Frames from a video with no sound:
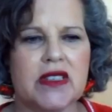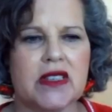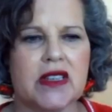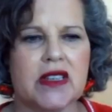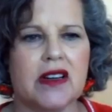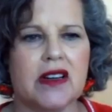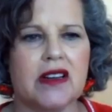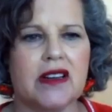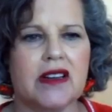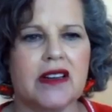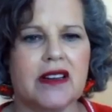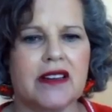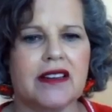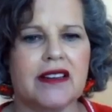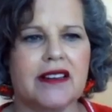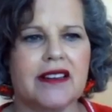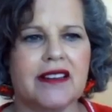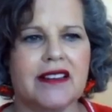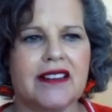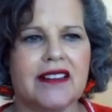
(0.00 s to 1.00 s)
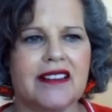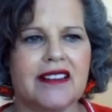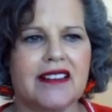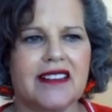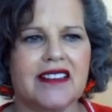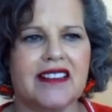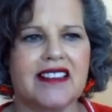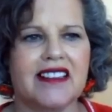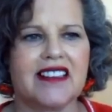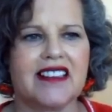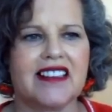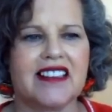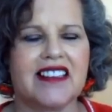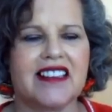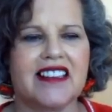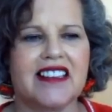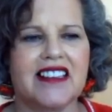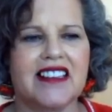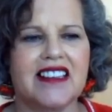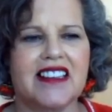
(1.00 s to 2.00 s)

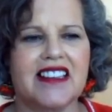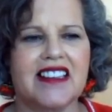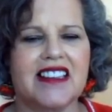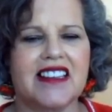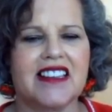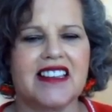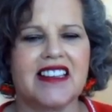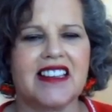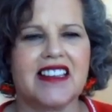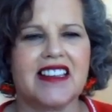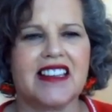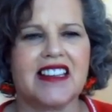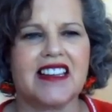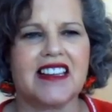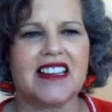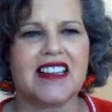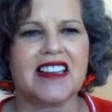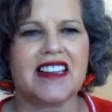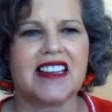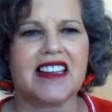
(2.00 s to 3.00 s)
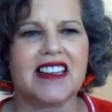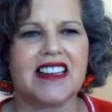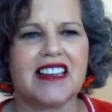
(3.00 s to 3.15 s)
(silent)